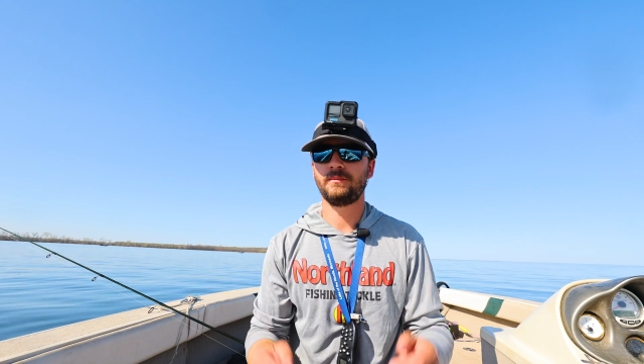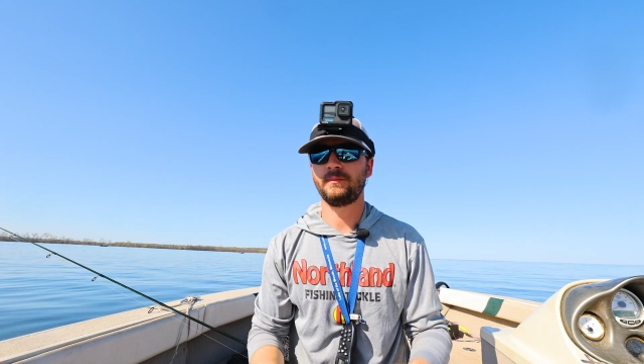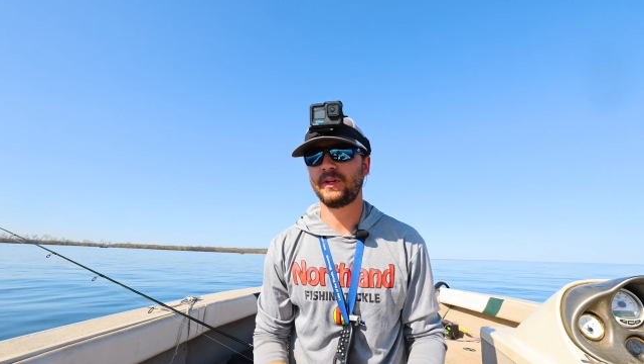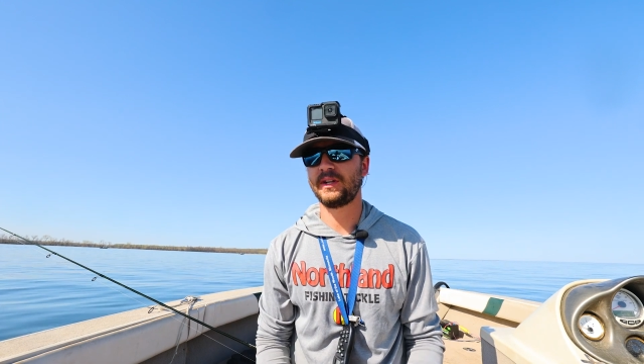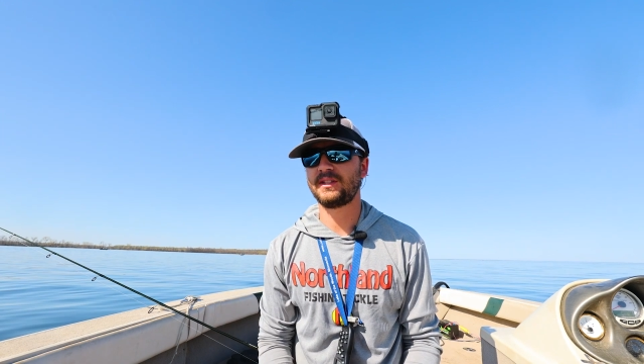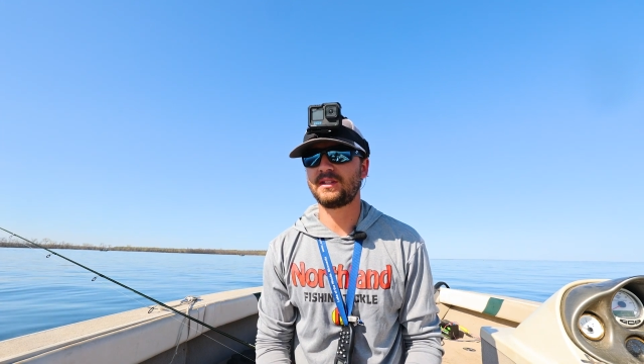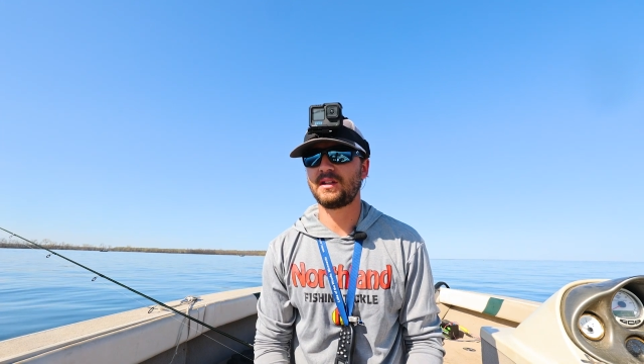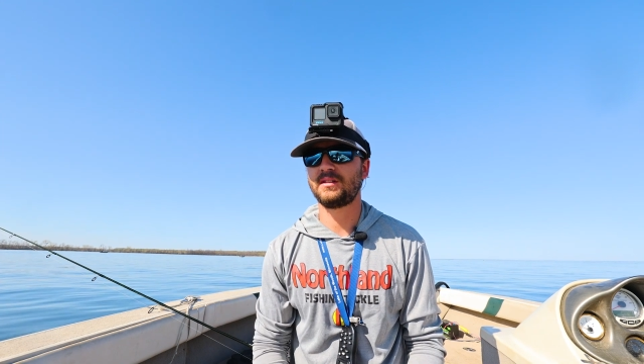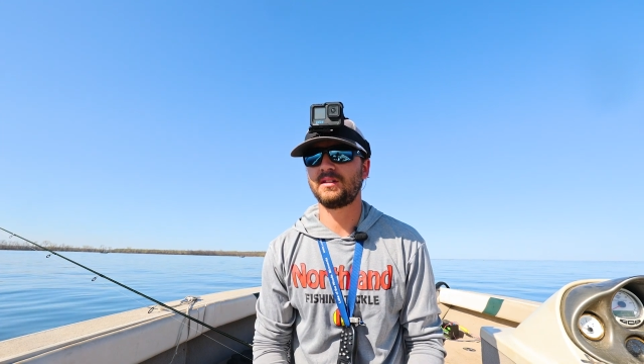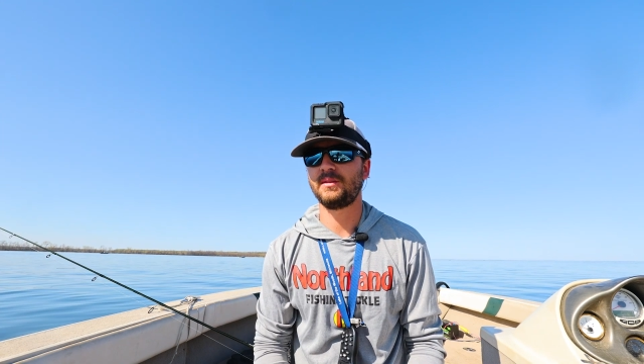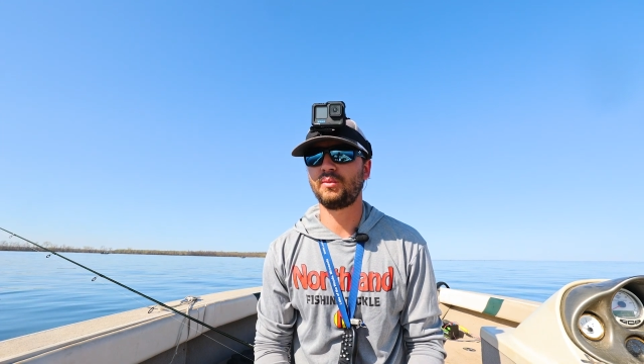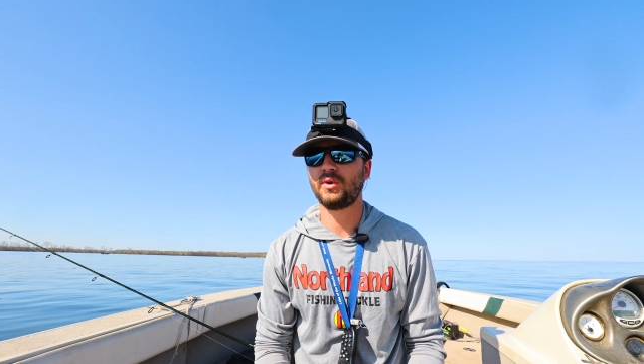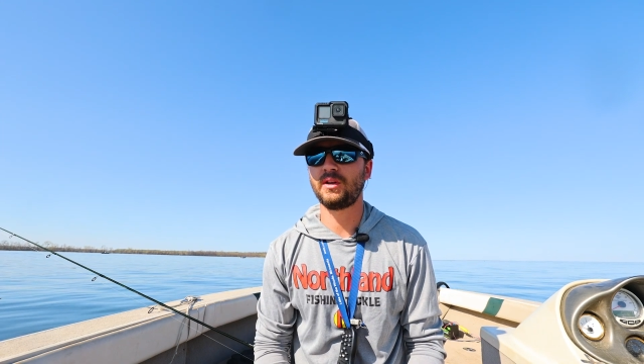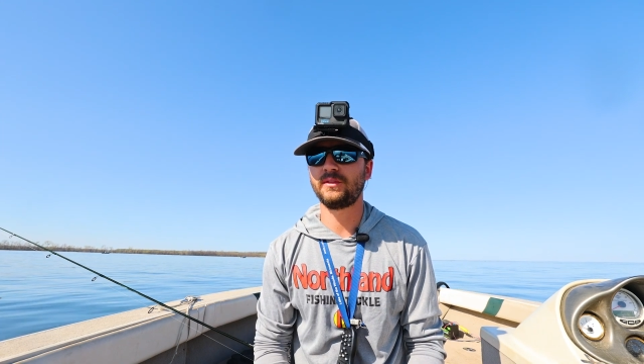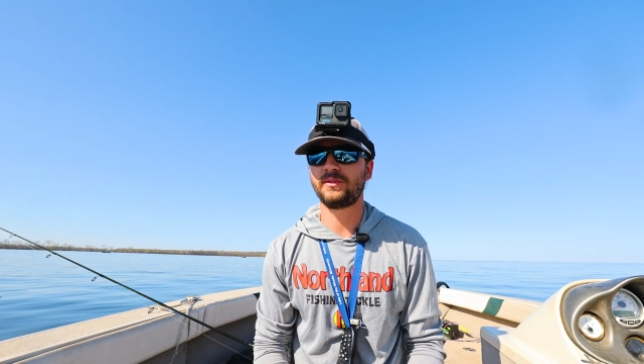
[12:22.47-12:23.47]
but it sets
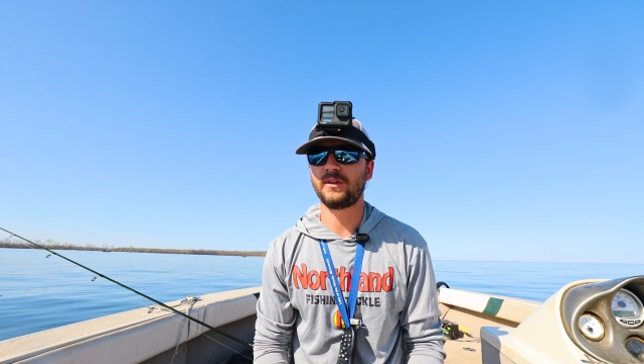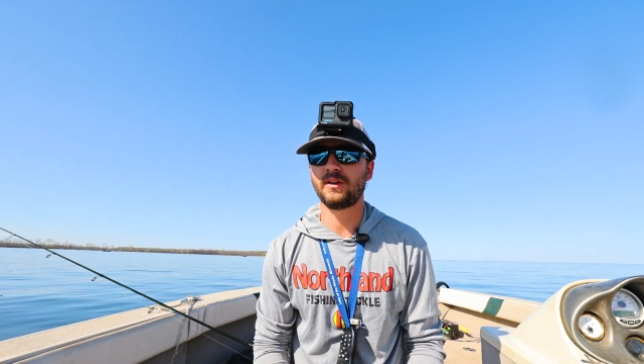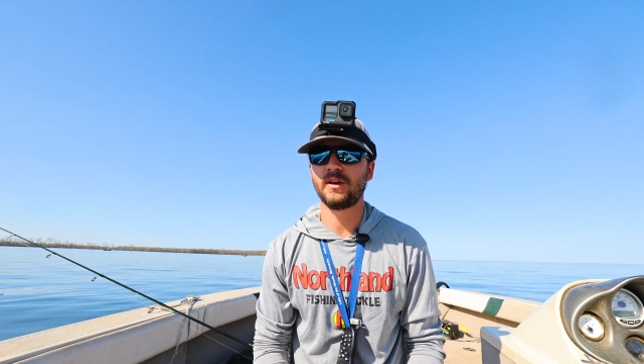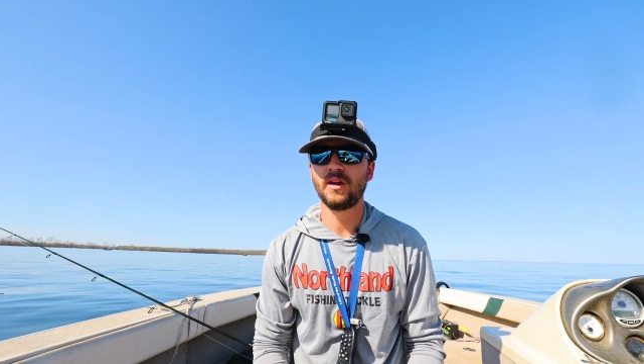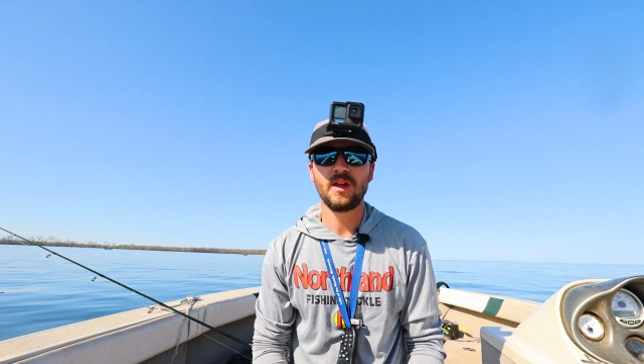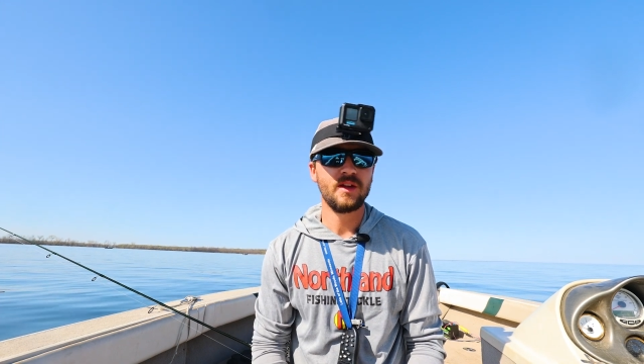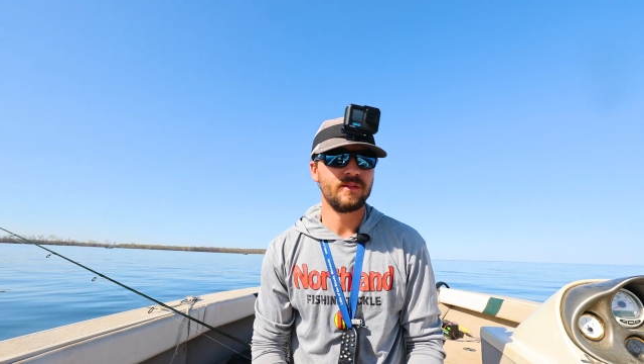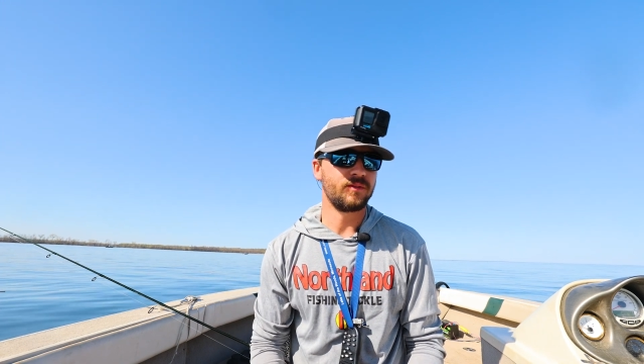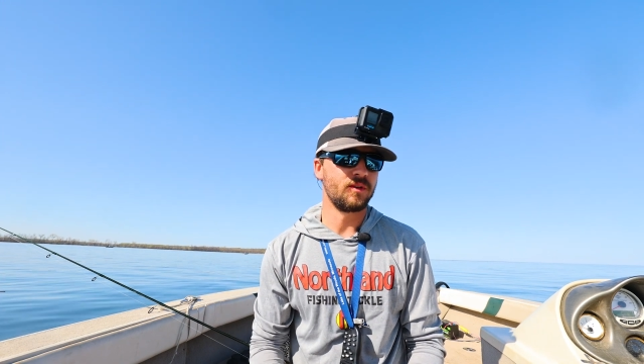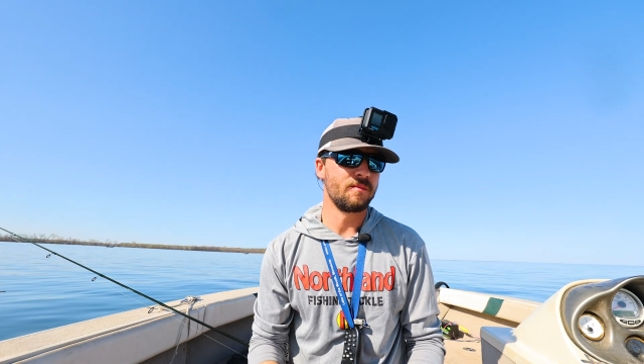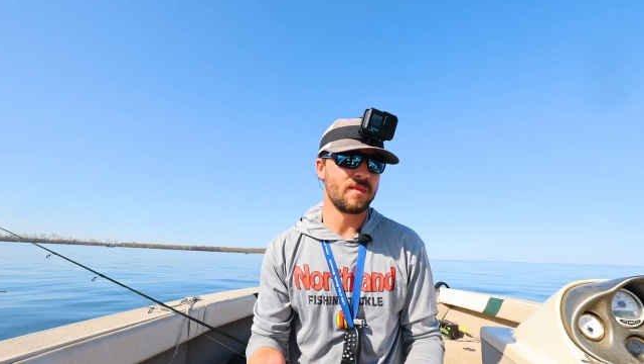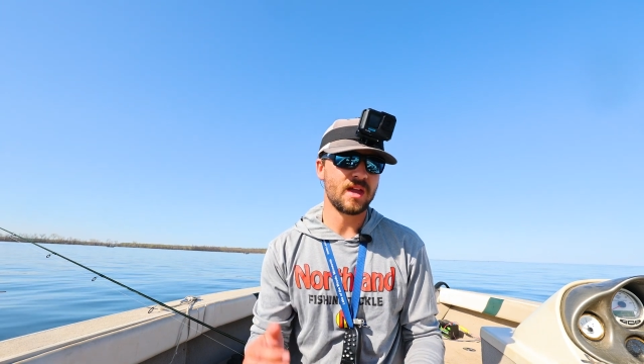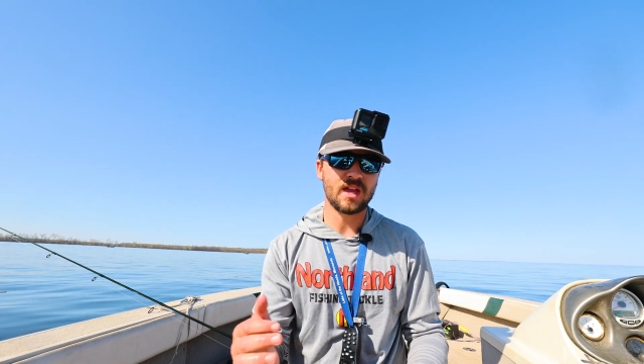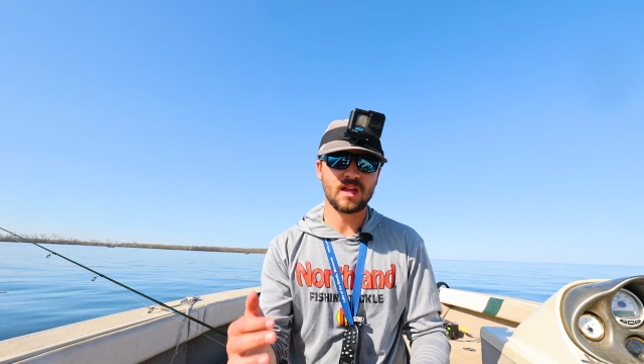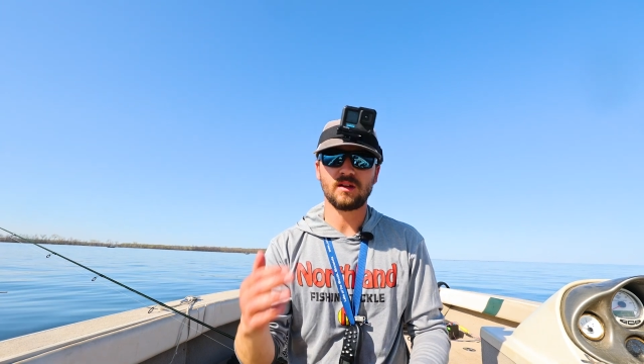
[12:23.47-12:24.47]
up well for, for
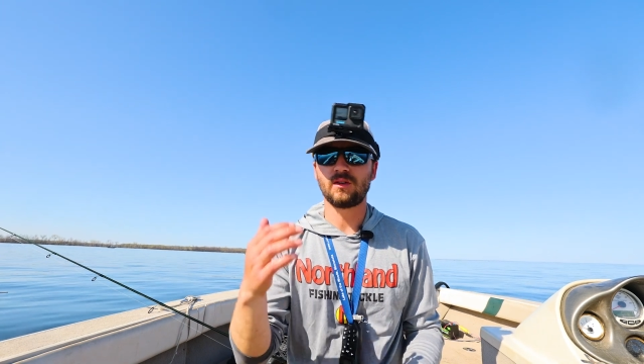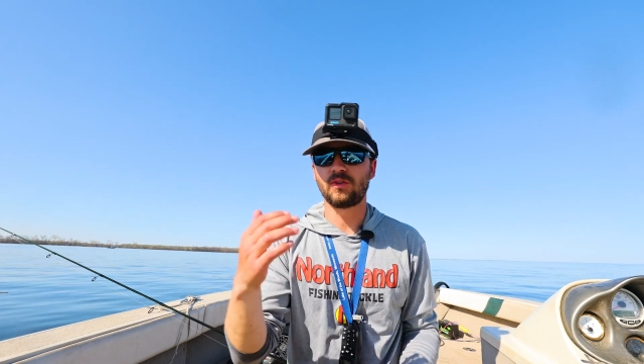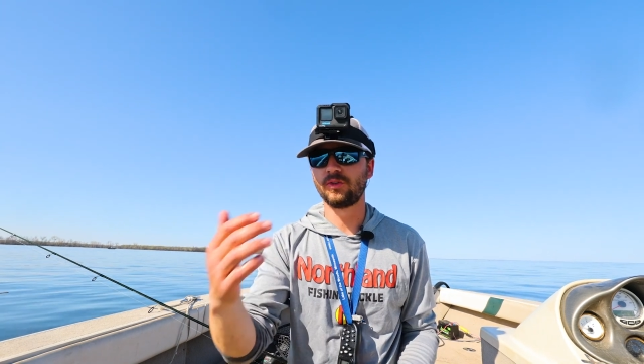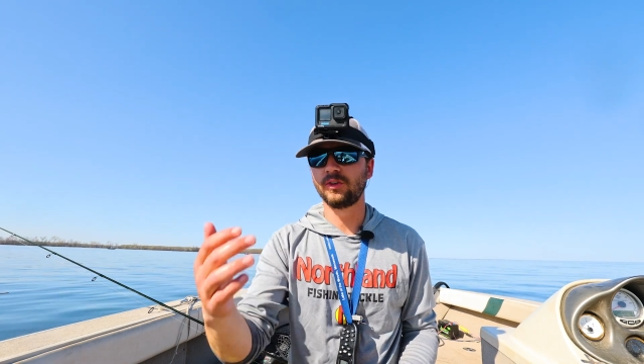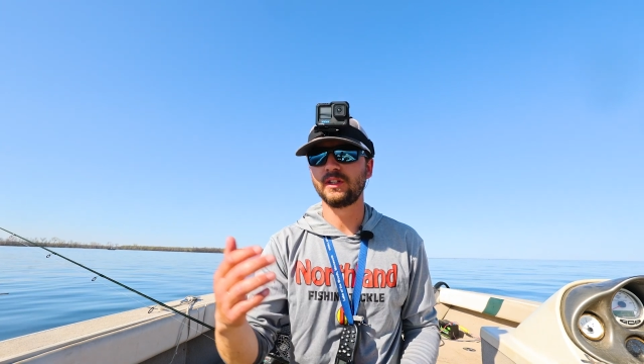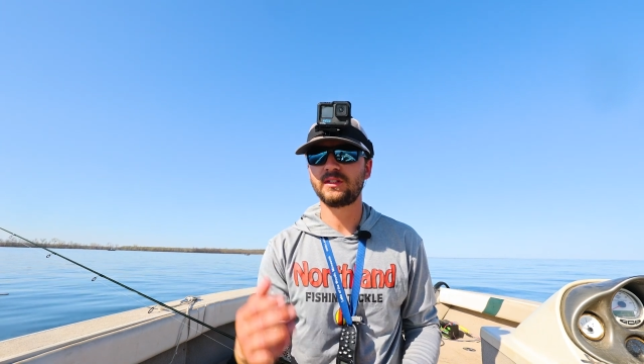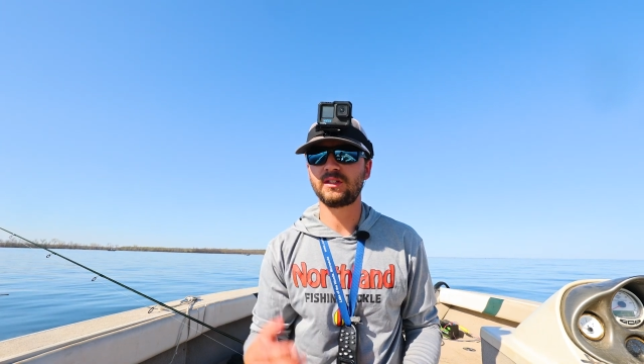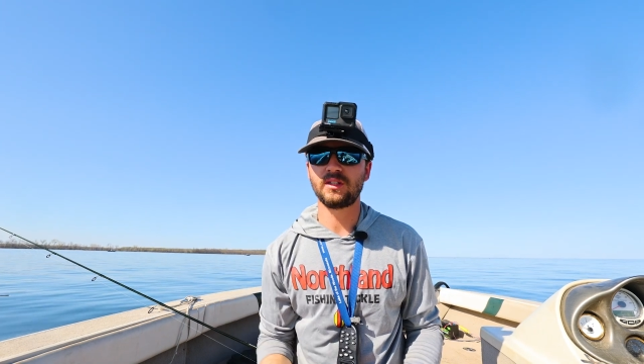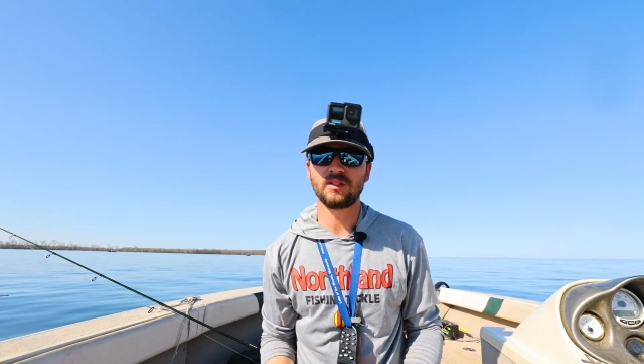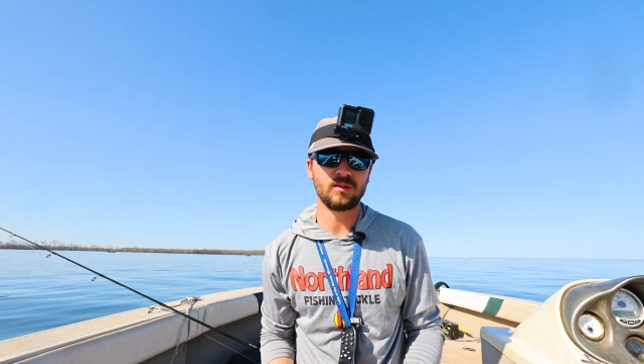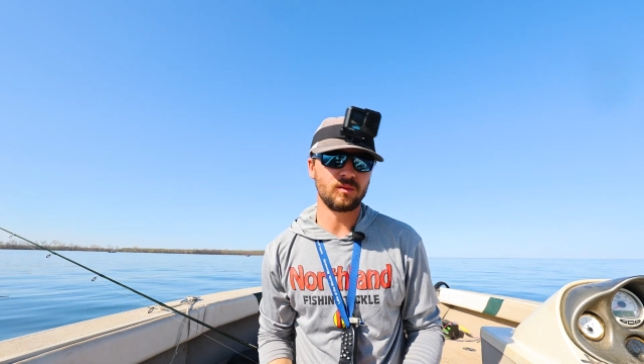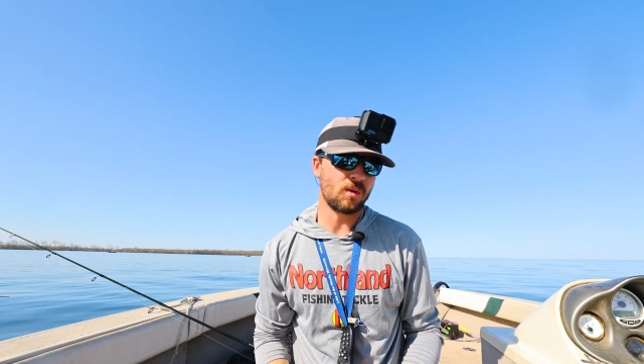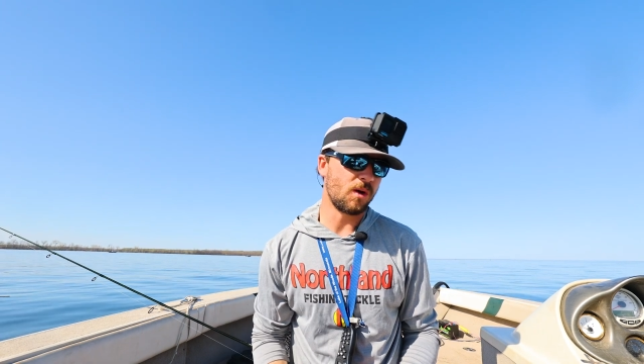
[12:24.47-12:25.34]
May and early season